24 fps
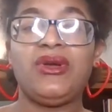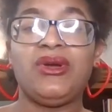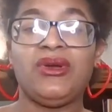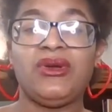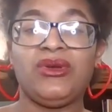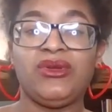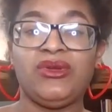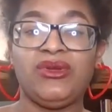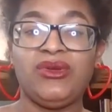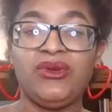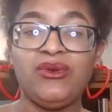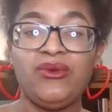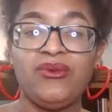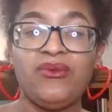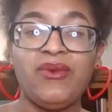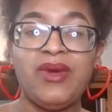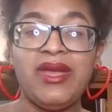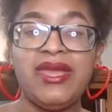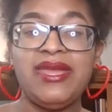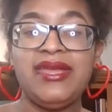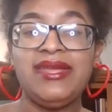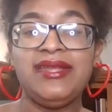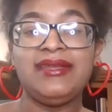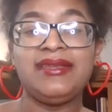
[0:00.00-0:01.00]
you
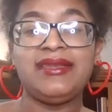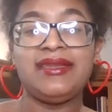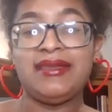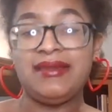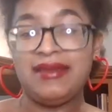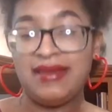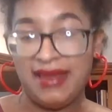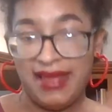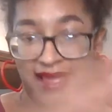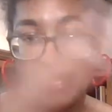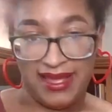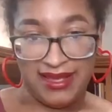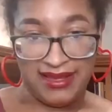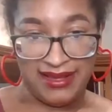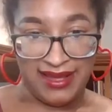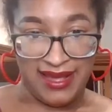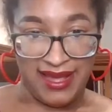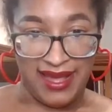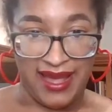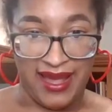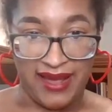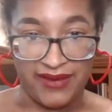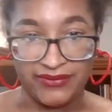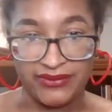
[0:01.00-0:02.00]
win
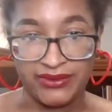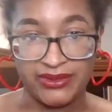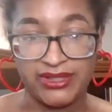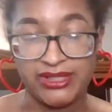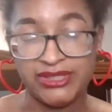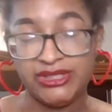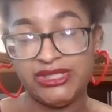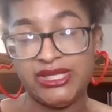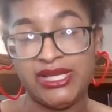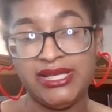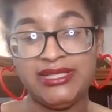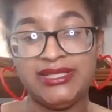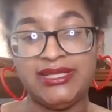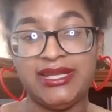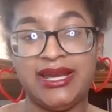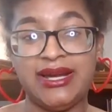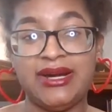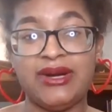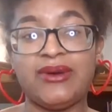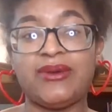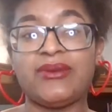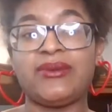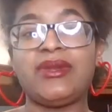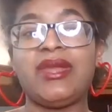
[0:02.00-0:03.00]
after the
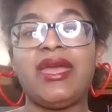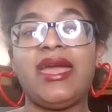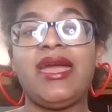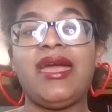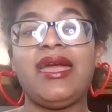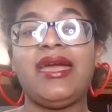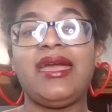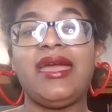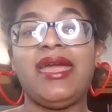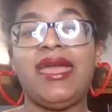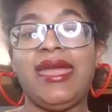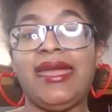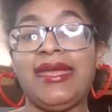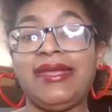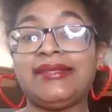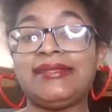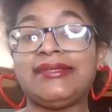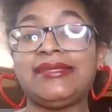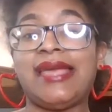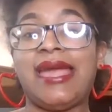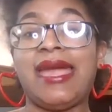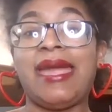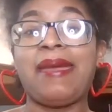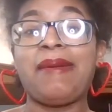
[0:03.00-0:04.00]
shutdown,
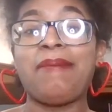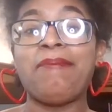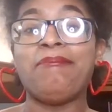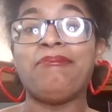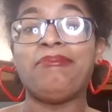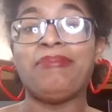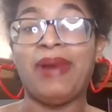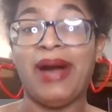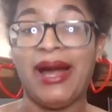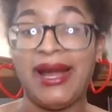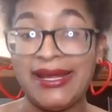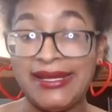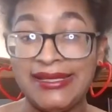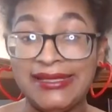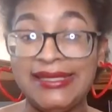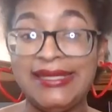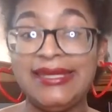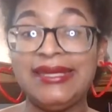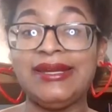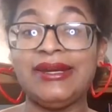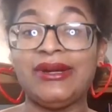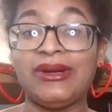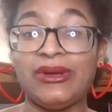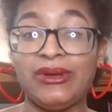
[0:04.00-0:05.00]
it's a
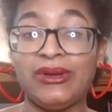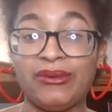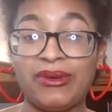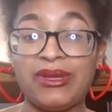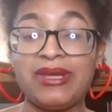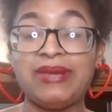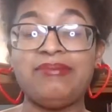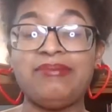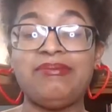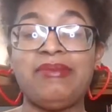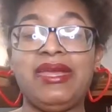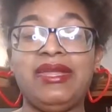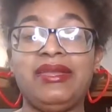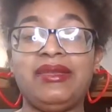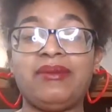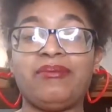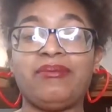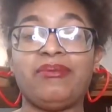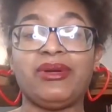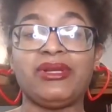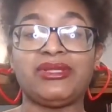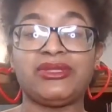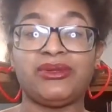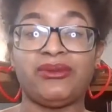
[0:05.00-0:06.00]
binding agreement
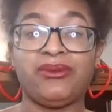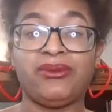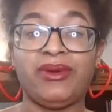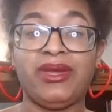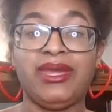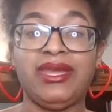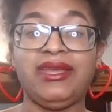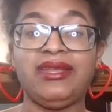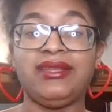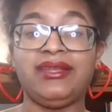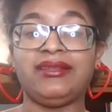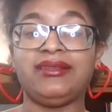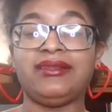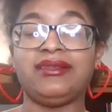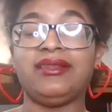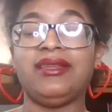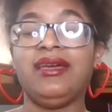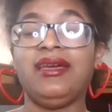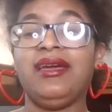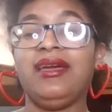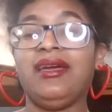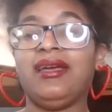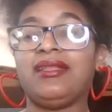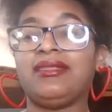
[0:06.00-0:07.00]
between
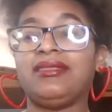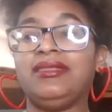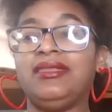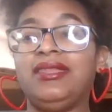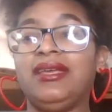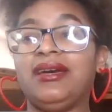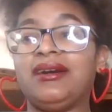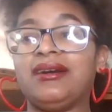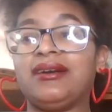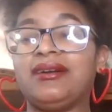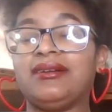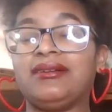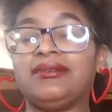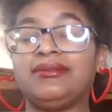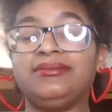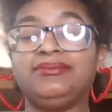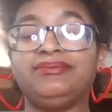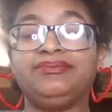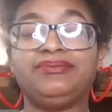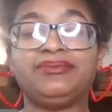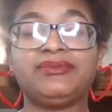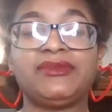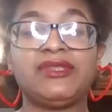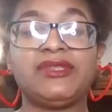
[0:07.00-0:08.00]
the
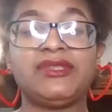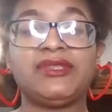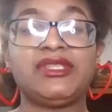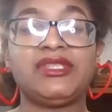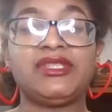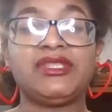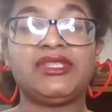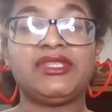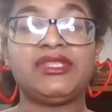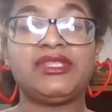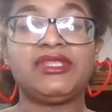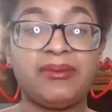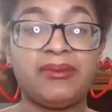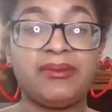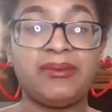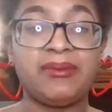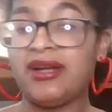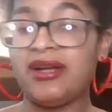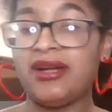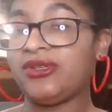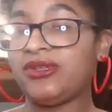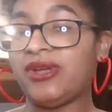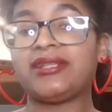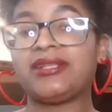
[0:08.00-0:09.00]

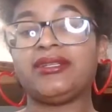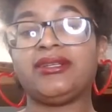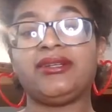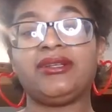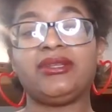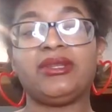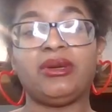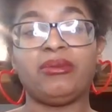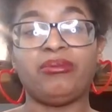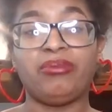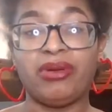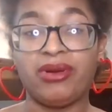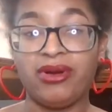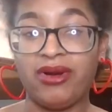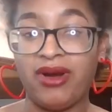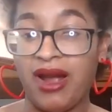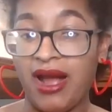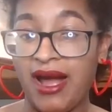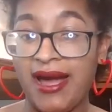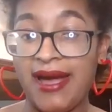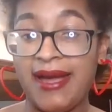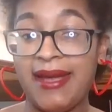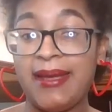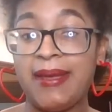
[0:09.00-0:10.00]
subcontractor, the
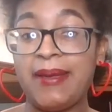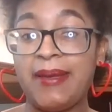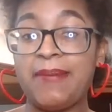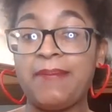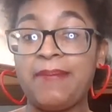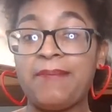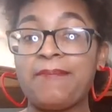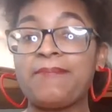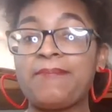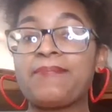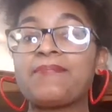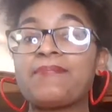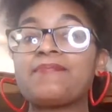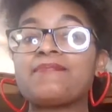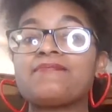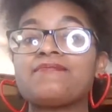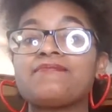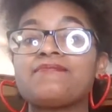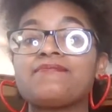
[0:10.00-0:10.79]
prime.